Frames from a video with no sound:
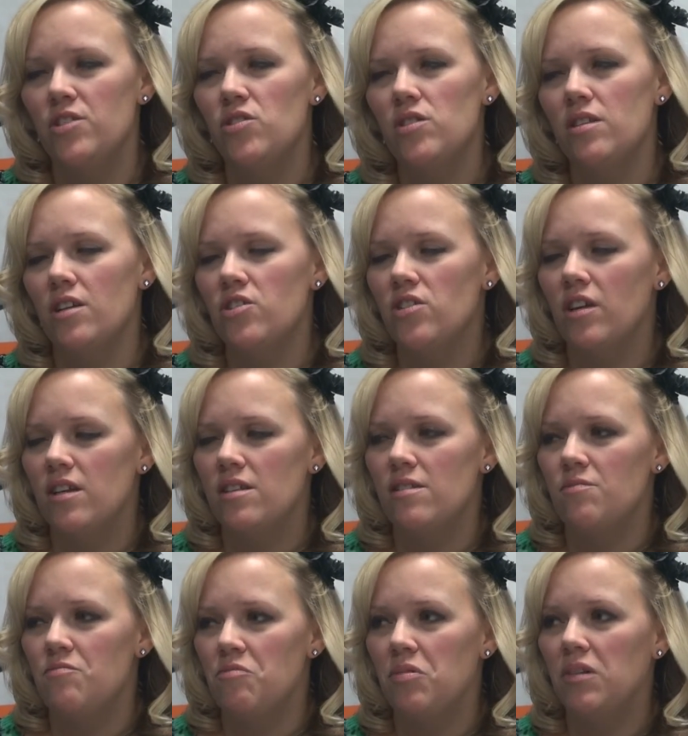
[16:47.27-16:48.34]
it's just such a
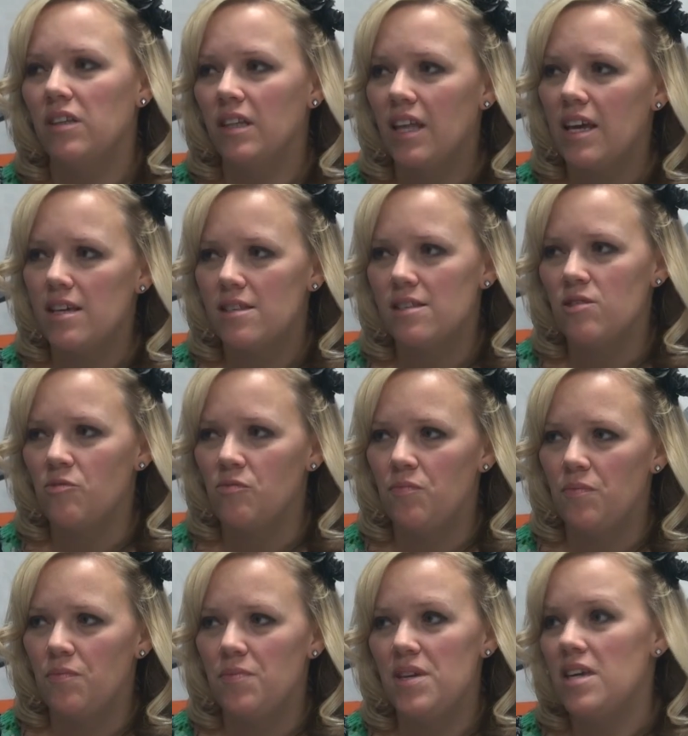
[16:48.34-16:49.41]
nice place to
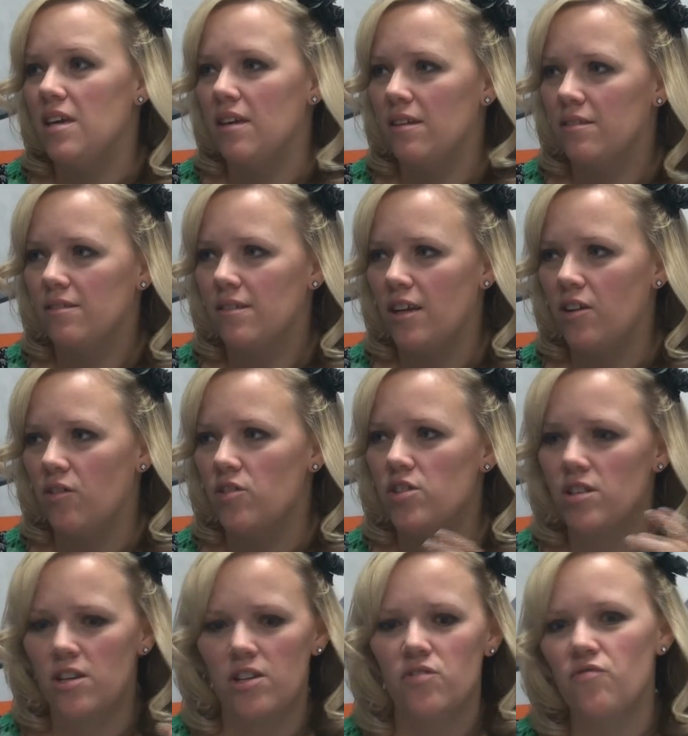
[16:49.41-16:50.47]
be,
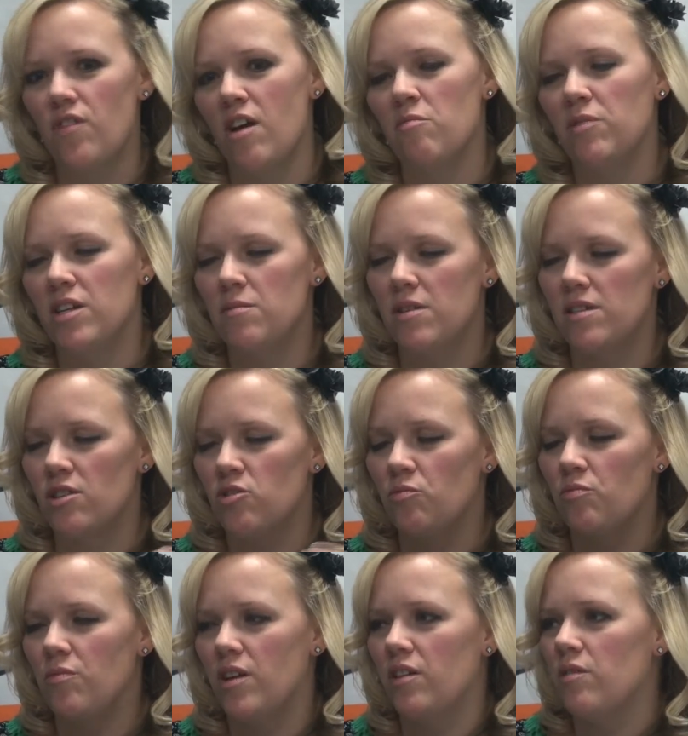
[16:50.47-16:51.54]
just a nice family to
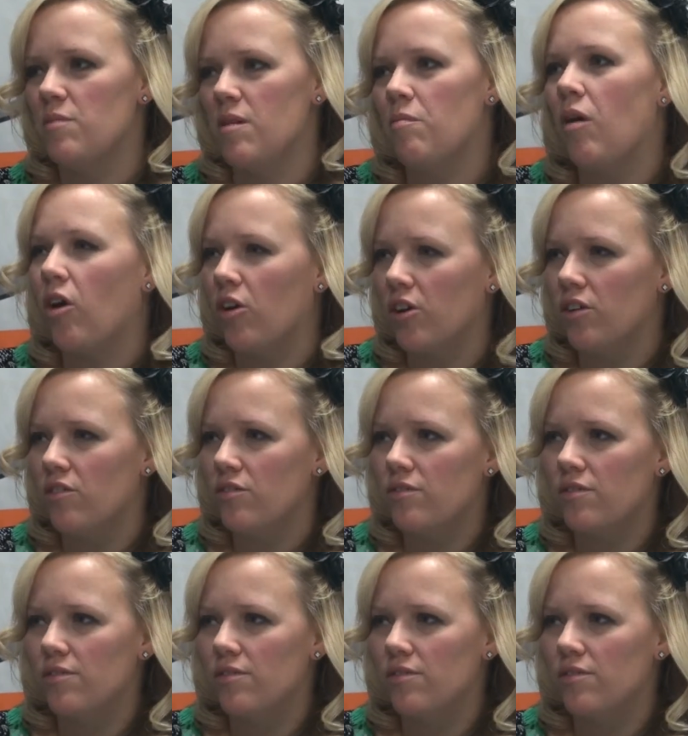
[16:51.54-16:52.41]
be be a part